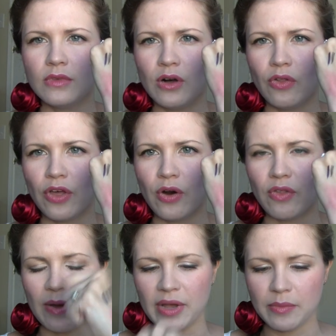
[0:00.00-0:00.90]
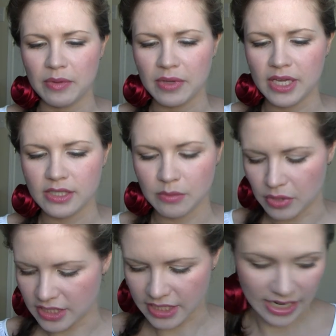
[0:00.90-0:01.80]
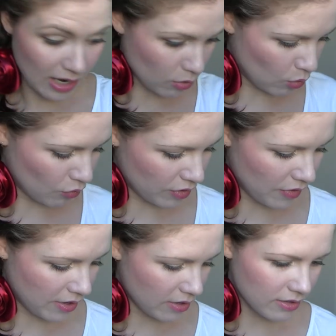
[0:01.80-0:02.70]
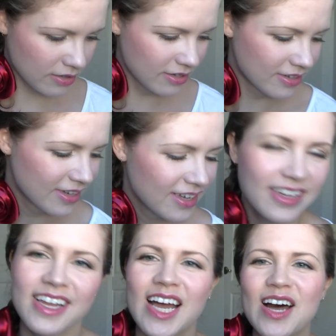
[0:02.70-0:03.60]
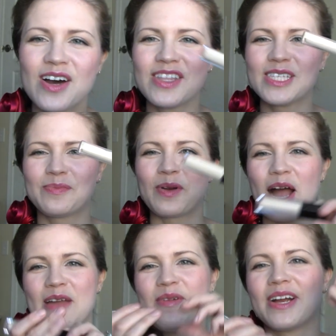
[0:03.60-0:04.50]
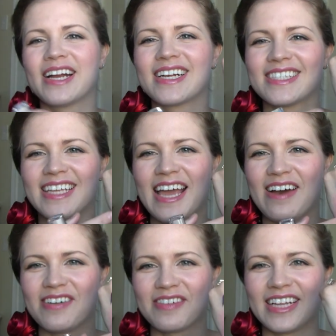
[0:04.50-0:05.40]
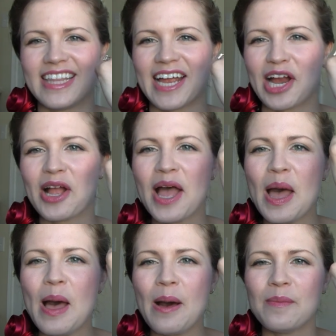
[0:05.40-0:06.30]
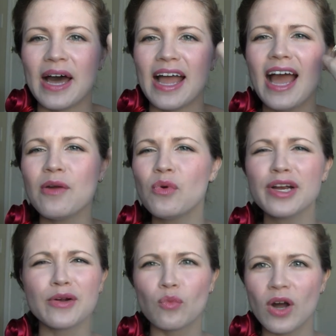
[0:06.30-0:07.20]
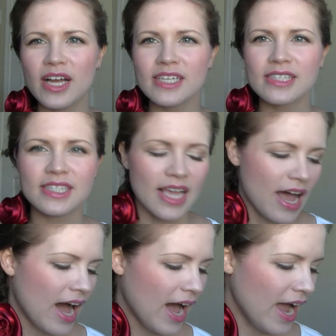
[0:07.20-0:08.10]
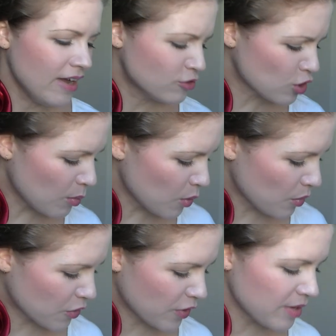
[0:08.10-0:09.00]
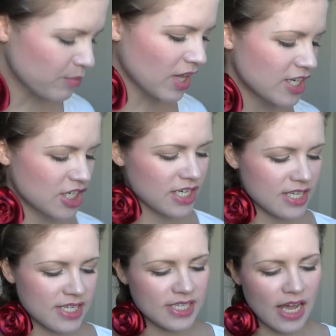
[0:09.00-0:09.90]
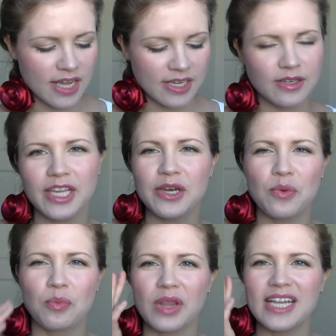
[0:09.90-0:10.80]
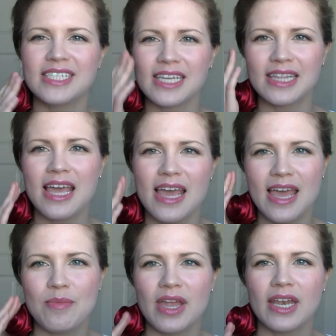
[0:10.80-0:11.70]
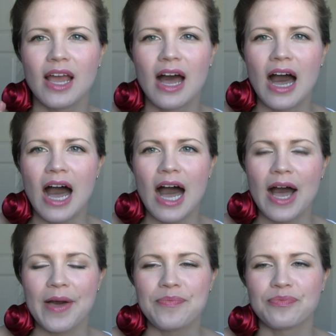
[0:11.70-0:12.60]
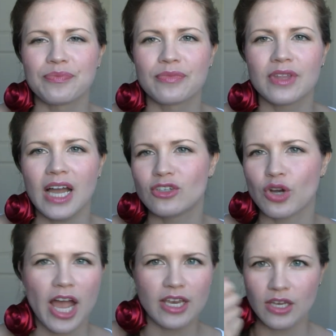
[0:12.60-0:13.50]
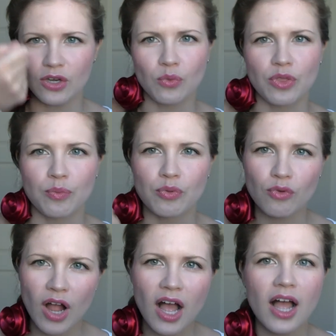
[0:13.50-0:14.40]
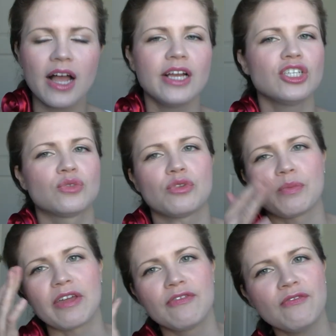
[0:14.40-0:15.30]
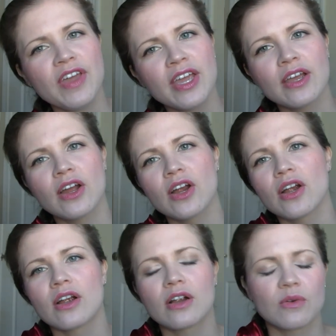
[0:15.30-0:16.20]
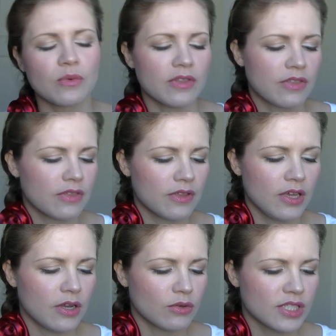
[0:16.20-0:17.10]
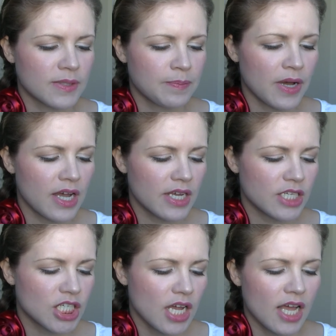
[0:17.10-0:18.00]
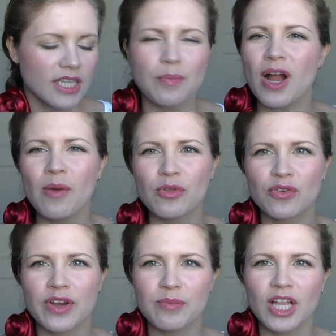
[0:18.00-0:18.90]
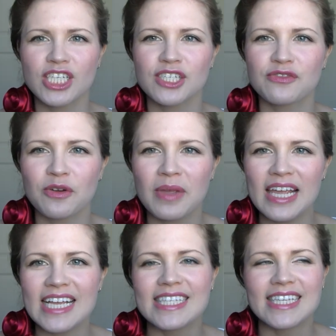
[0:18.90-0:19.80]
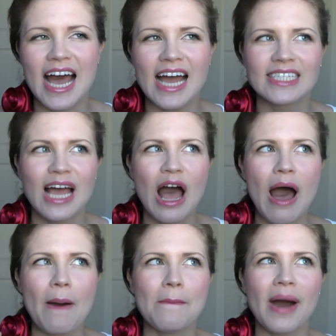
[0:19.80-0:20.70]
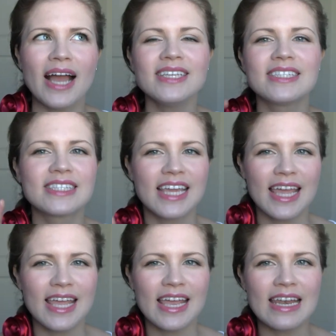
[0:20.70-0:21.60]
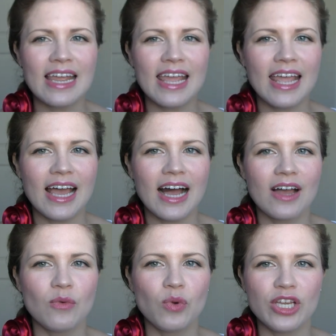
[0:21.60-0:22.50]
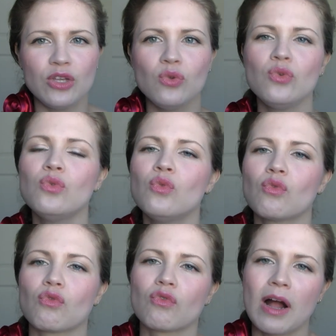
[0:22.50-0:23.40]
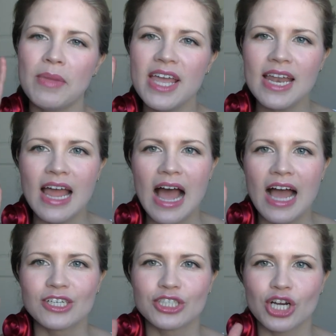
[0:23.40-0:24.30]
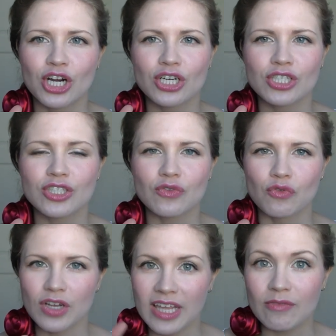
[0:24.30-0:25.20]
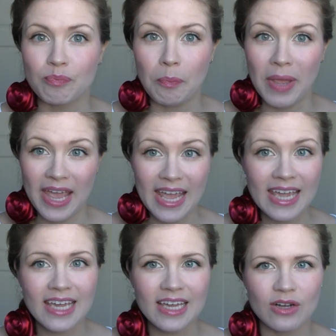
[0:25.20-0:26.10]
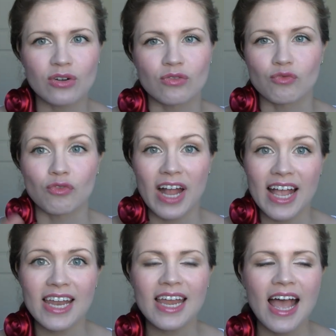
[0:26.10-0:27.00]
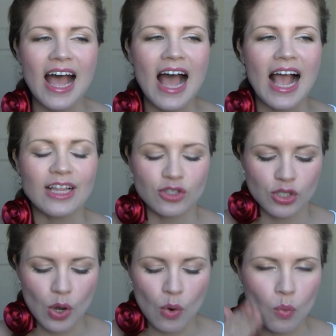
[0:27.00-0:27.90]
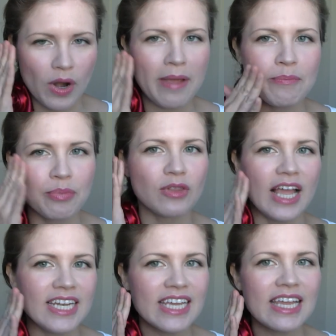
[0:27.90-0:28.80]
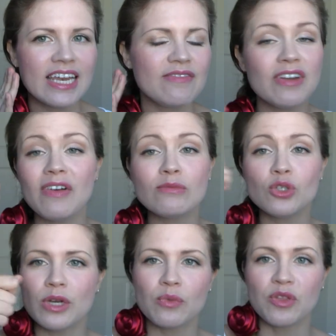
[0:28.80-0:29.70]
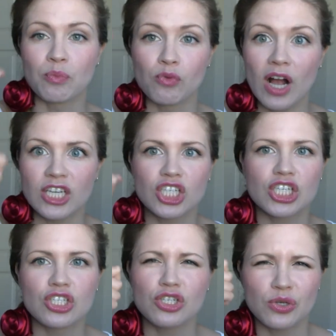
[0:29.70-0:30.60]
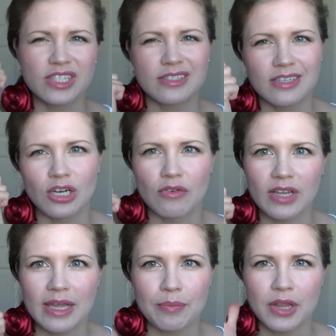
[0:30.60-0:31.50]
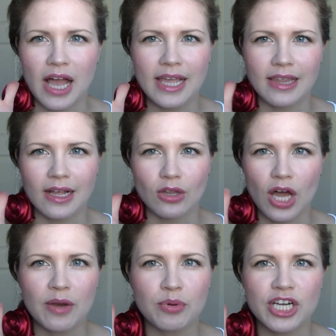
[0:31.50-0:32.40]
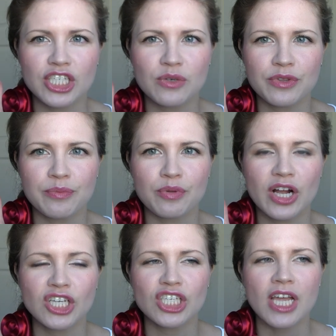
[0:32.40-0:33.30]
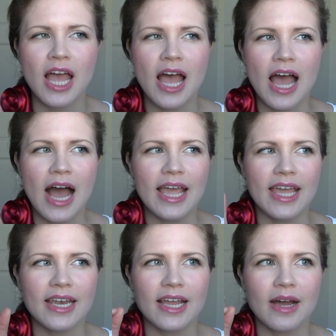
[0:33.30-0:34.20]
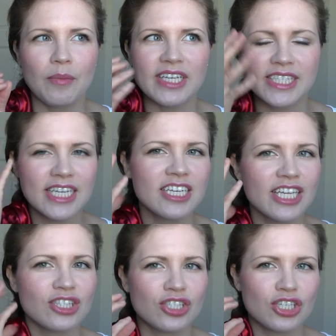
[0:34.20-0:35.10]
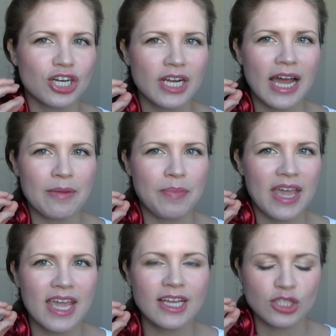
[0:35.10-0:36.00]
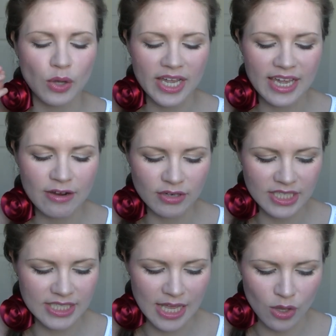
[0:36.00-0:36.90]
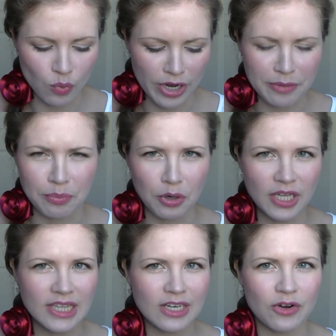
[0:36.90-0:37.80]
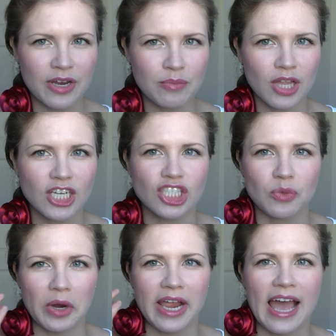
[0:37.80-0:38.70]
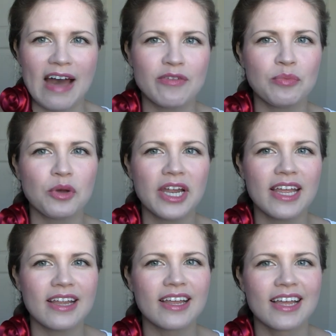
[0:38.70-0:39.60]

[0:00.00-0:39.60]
Although that might be because I'm blending it out over the this primer because they have it right there. But I wore it once. I have trouble with cream blushes, you know, blending them, and I tried, you know, with a brush, with my finger, or with, you know, sponge. The problem with cream blushes for me is that my skin, when you rub it, turns really pink or red, and so when I'm blending it, even if I'm doing it with a brush, because, you know, it's, you're not really applying like a lot of pressure with a brush, my skin tends to turn kind of pink, so I can't really tell where I put the cream blush and where I haven't put it,